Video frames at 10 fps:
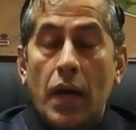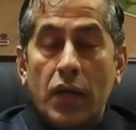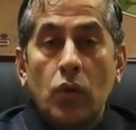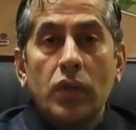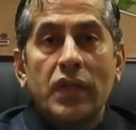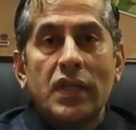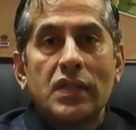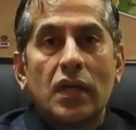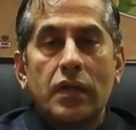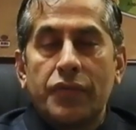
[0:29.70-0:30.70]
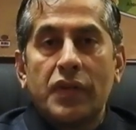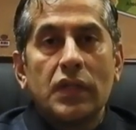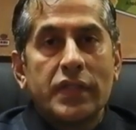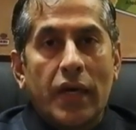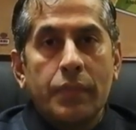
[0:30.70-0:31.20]
I know that these are
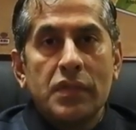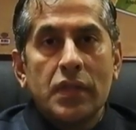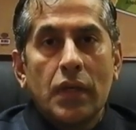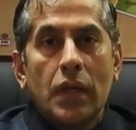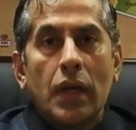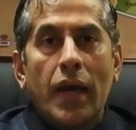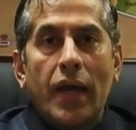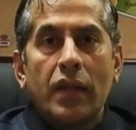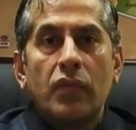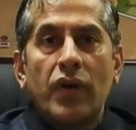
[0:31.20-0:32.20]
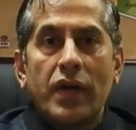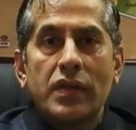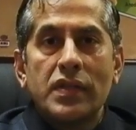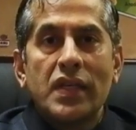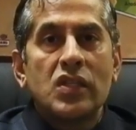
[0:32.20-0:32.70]
difficult times and the
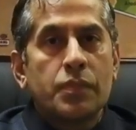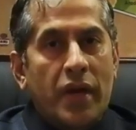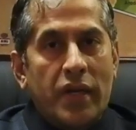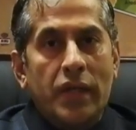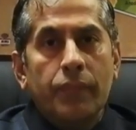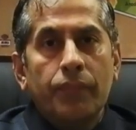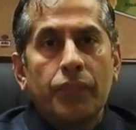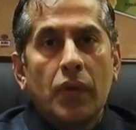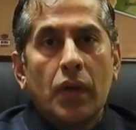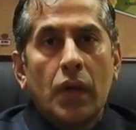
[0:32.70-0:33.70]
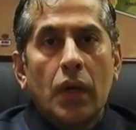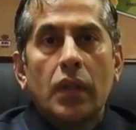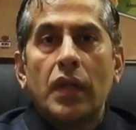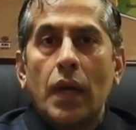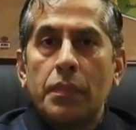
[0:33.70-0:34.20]
virus is spreading.
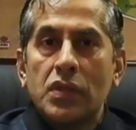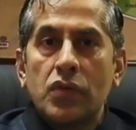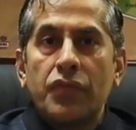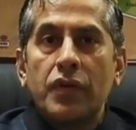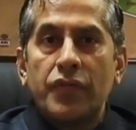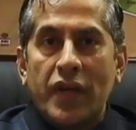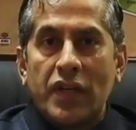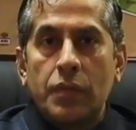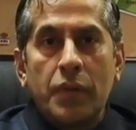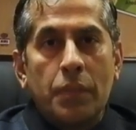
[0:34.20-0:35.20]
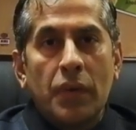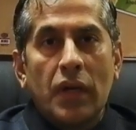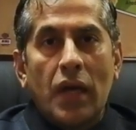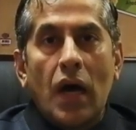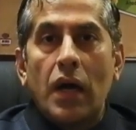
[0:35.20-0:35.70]
The numbers of infected
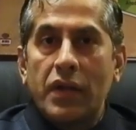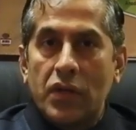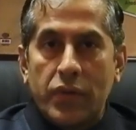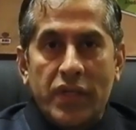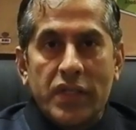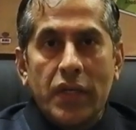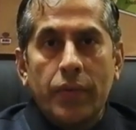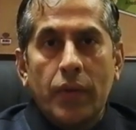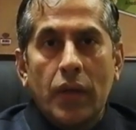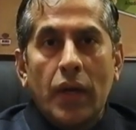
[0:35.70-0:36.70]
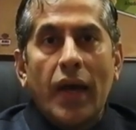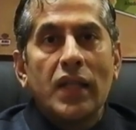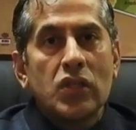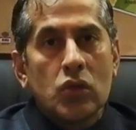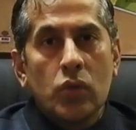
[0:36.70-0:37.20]
people are increasing,
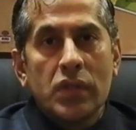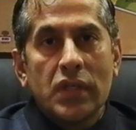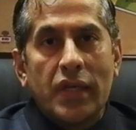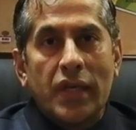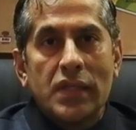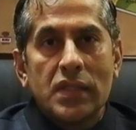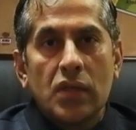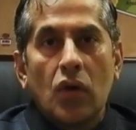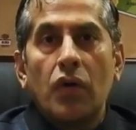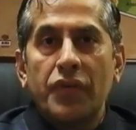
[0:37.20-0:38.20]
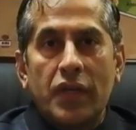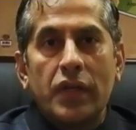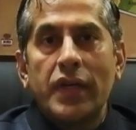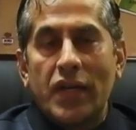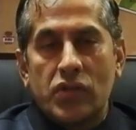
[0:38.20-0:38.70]
and so is the case of
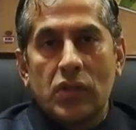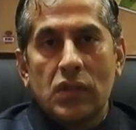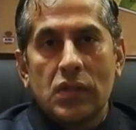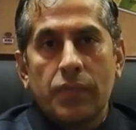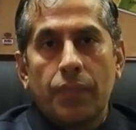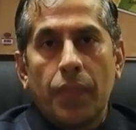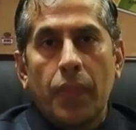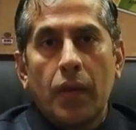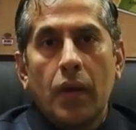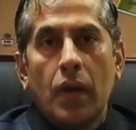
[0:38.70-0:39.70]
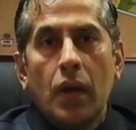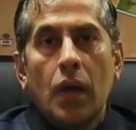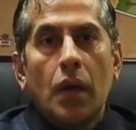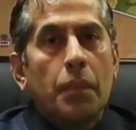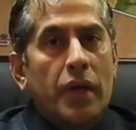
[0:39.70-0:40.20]
Indian nationals.
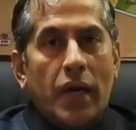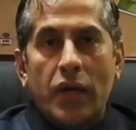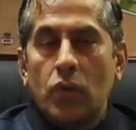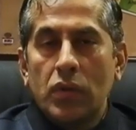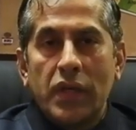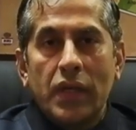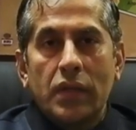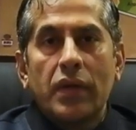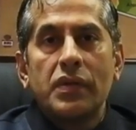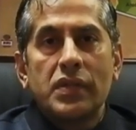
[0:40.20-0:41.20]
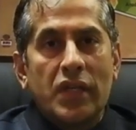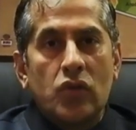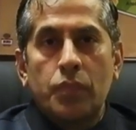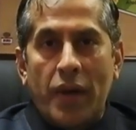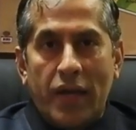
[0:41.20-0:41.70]
But I don't think there is
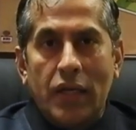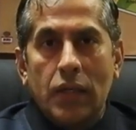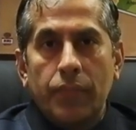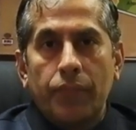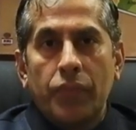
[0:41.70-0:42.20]
need to panic.